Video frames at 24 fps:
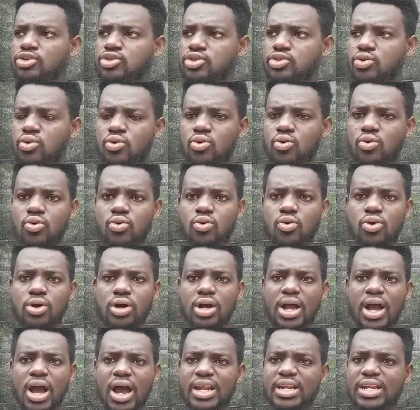So
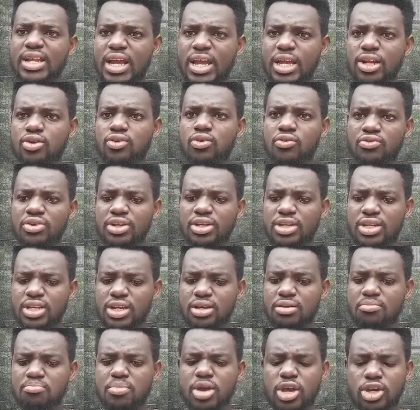at the end of the
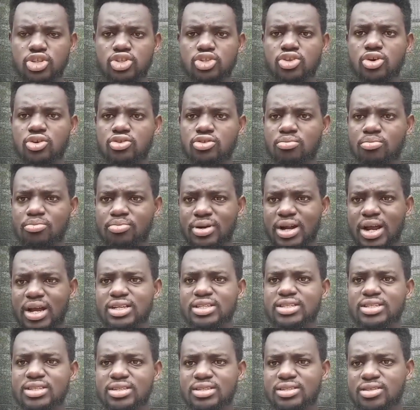day, make sure you
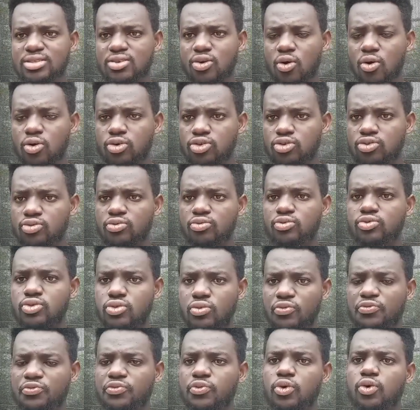practice or
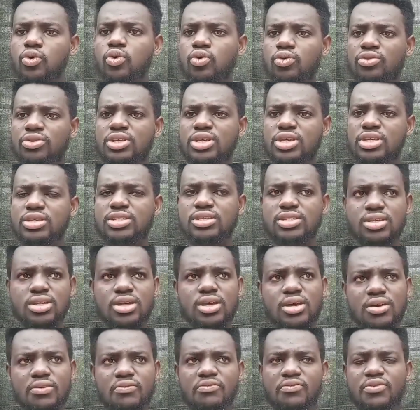you follow
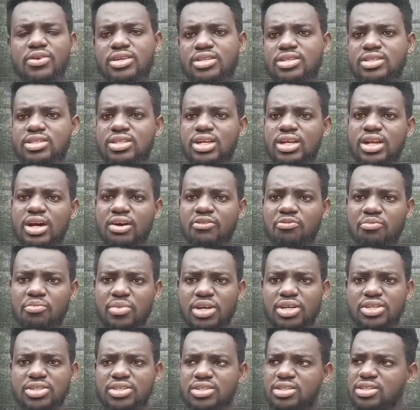these feeds that I've
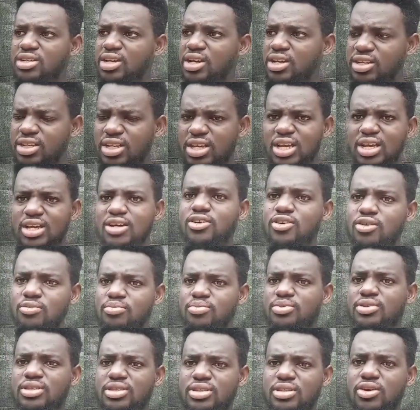mentioned, and they
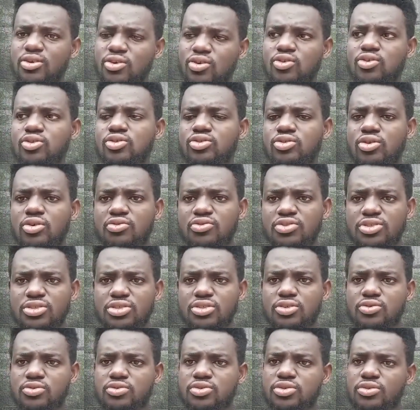help in the growth of
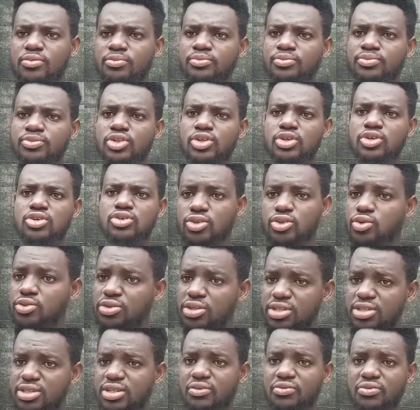snails and addicts.
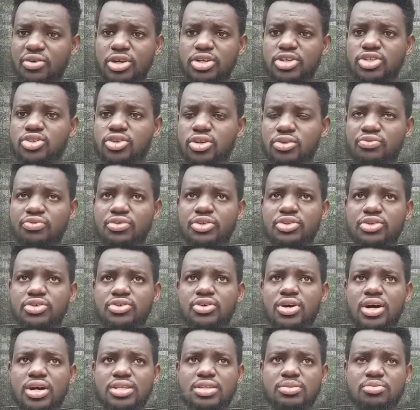So this is a very short
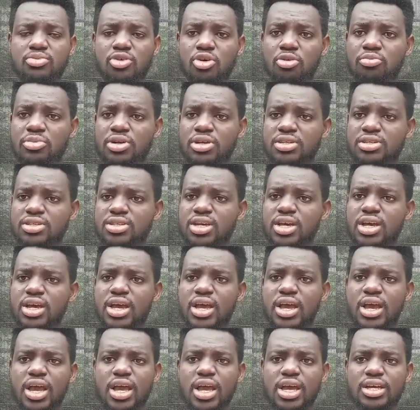video as promised,
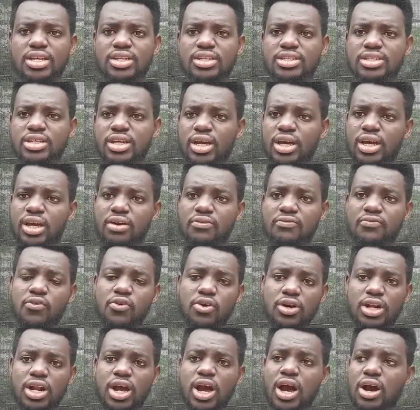and
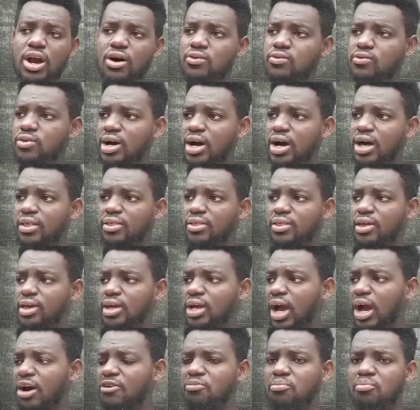for now I
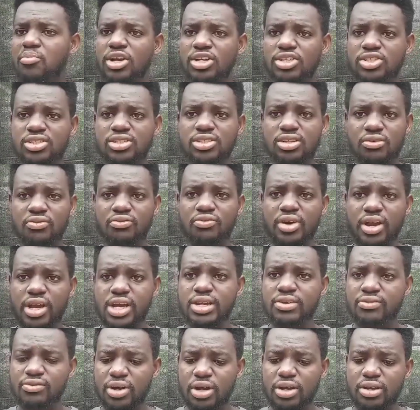think I mentioned a
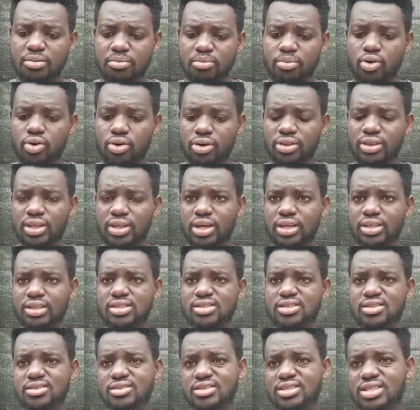very
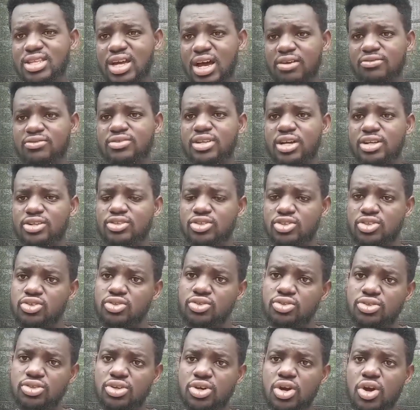important stuff that you
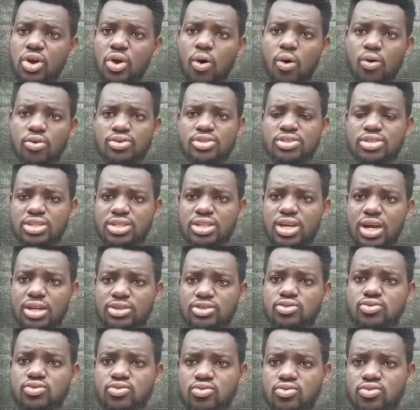should
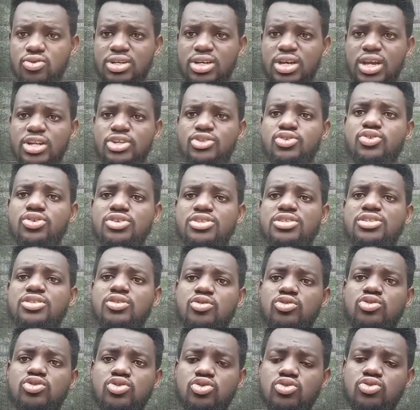consider to get your
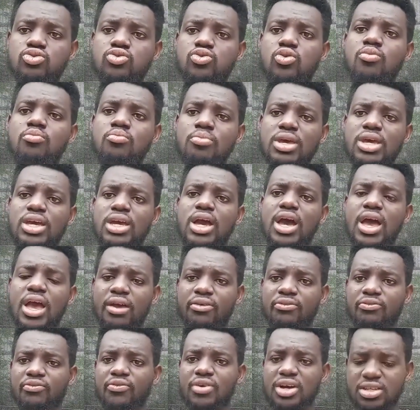snails to grow bigger
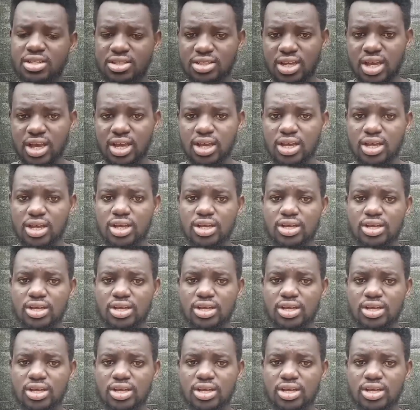and faster.